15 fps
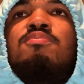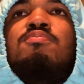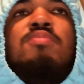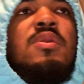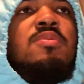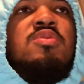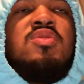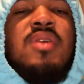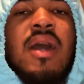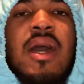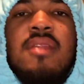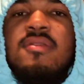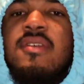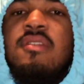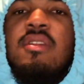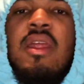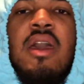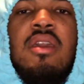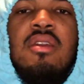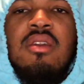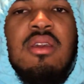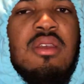people tried to,
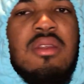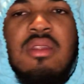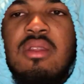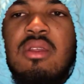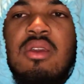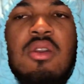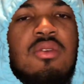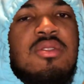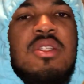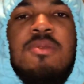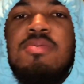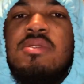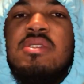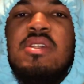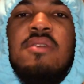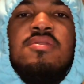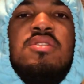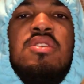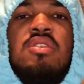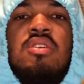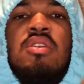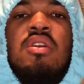like, go to the police
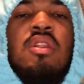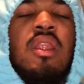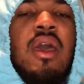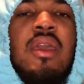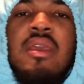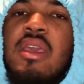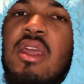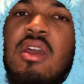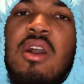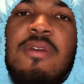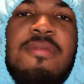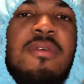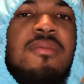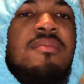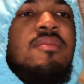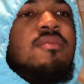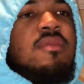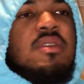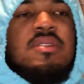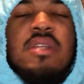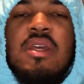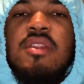officer, like, get off him,
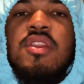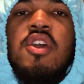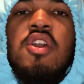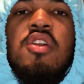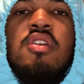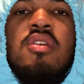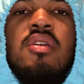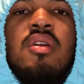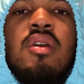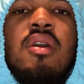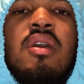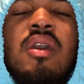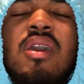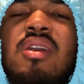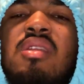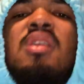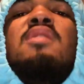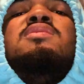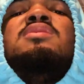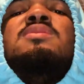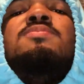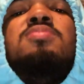this, that, and third. And the
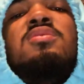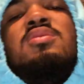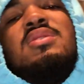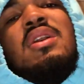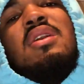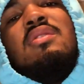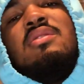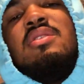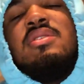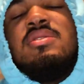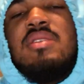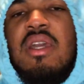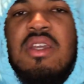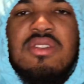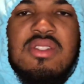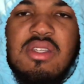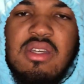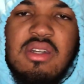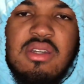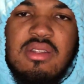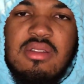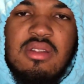officer pulls out his taser
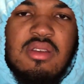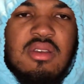gun